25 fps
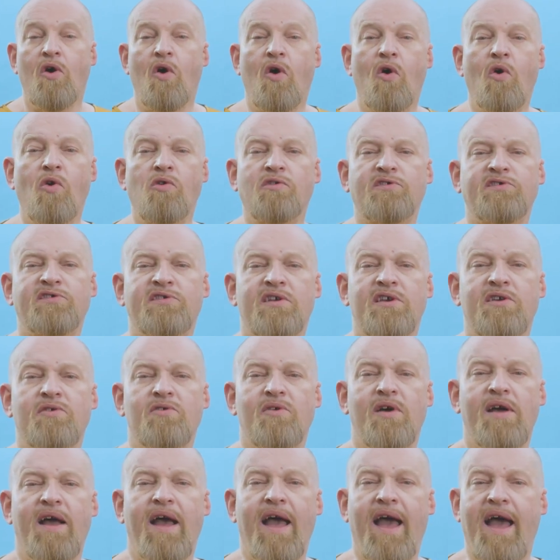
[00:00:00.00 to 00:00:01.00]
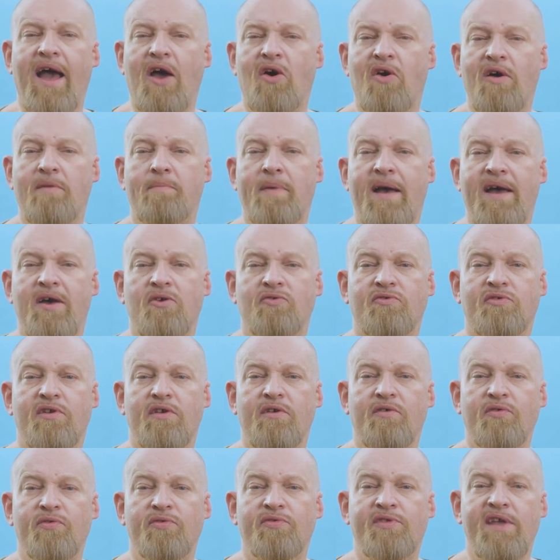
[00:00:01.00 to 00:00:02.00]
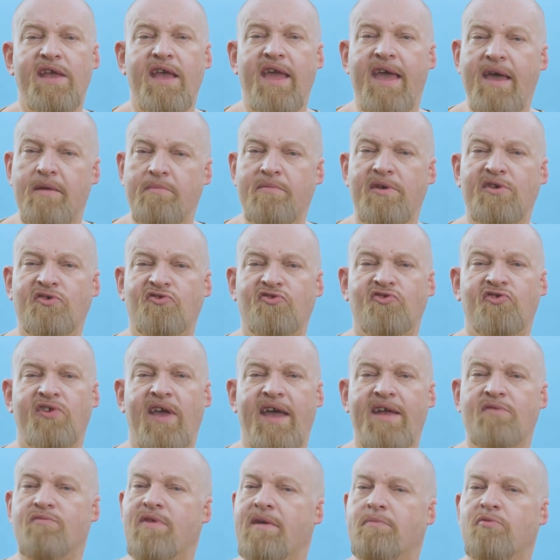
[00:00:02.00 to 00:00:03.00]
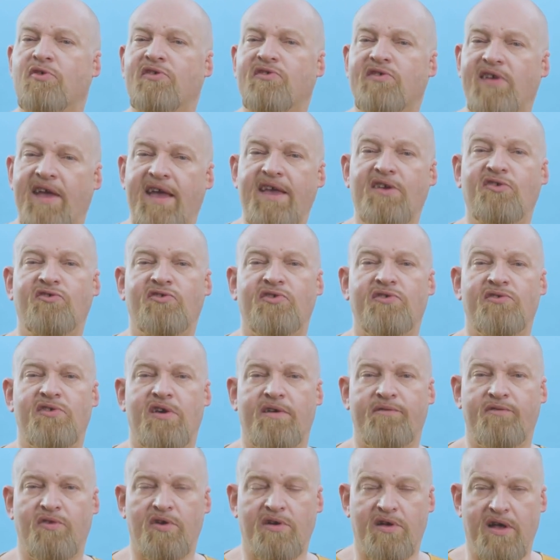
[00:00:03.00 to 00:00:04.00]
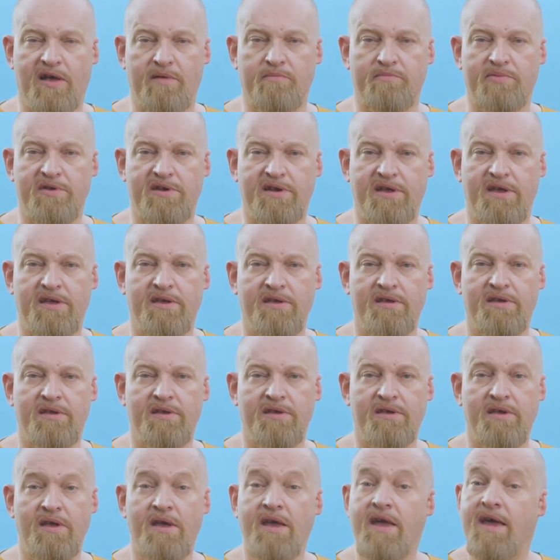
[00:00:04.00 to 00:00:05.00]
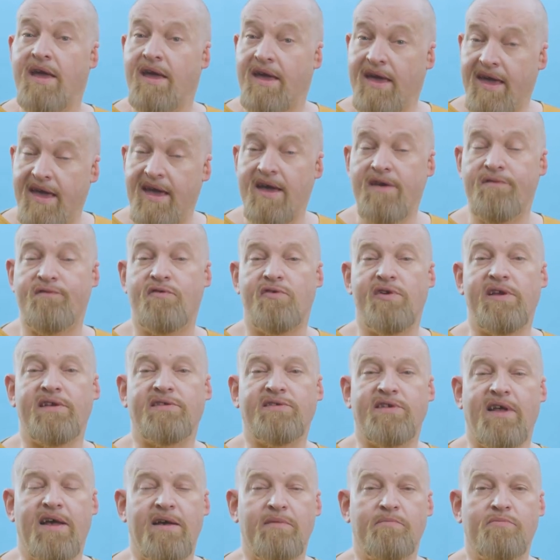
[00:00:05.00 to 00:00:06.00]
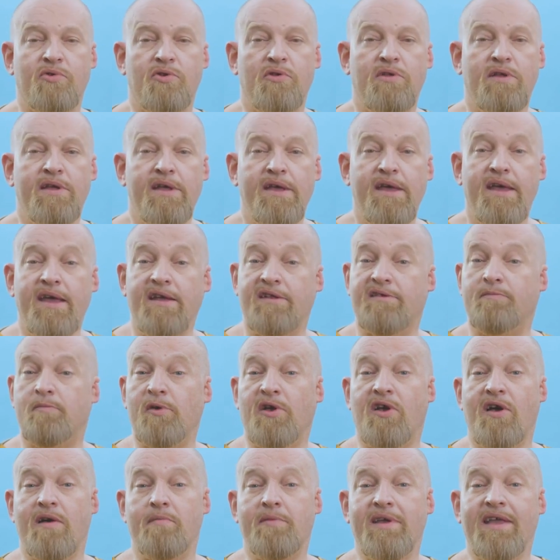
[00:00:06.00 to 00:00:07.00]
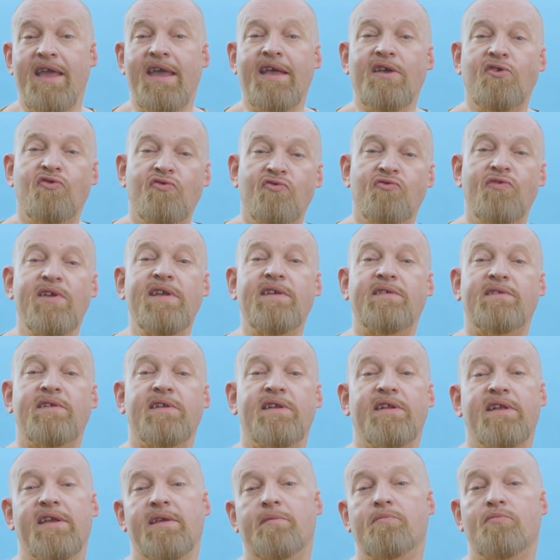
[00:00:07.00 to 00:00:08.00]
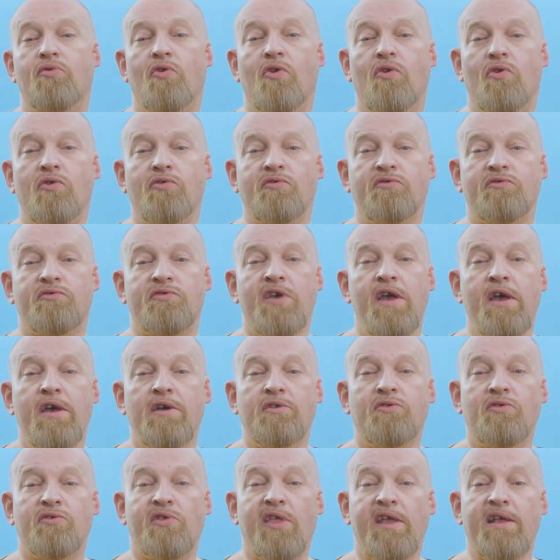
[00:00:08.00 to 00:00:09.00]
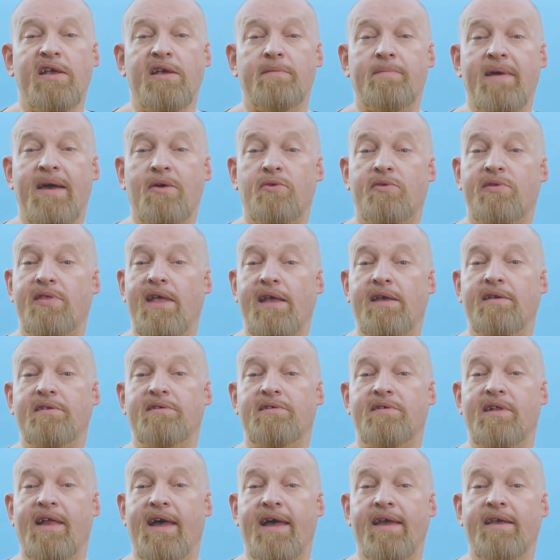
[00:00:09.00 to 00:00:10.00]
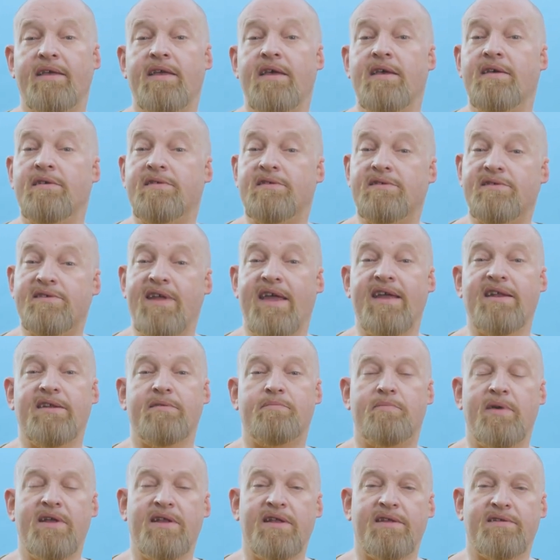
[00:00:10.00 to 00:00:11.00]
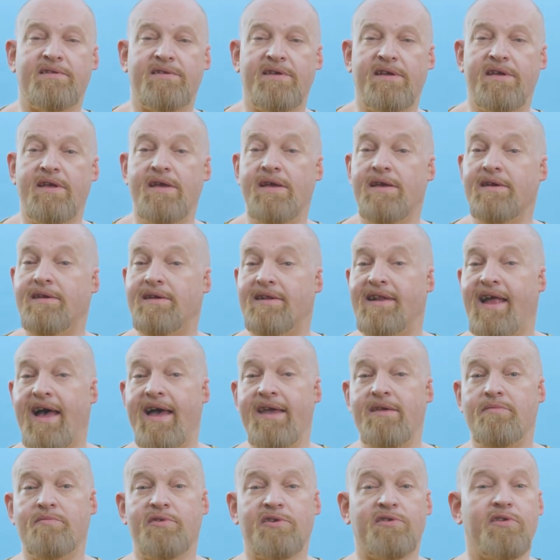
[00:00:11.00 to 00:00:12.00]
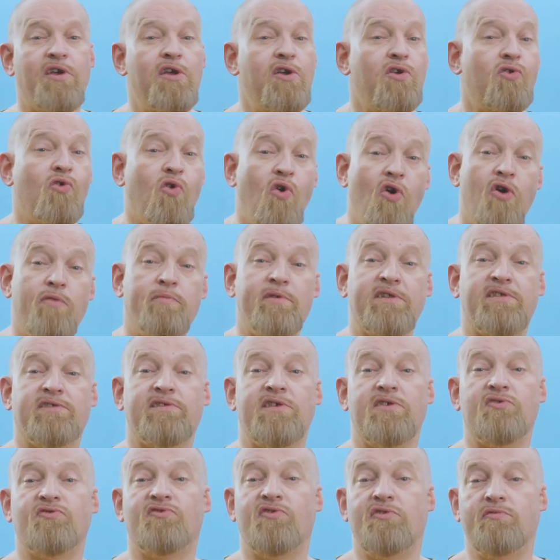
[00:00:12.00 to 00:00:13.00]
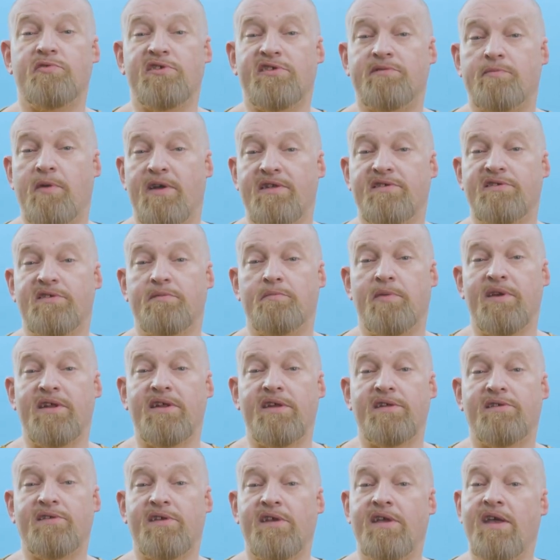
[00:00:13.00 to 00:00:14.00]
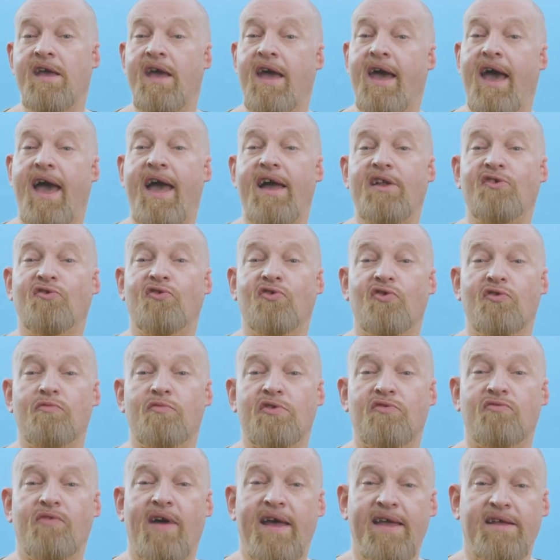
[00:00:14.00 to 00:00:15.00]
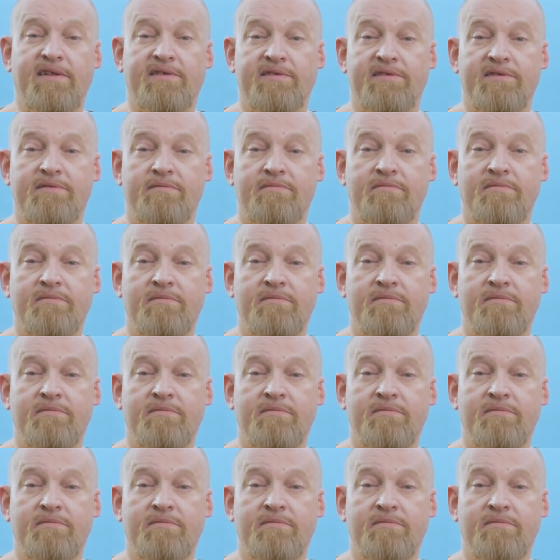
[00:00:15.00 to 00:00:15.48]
Also, how about the image and reputation of your company? Here, for example, it's becoming increasingly important to think about things like sustainability, climate, corporate social responsibility, and human rights.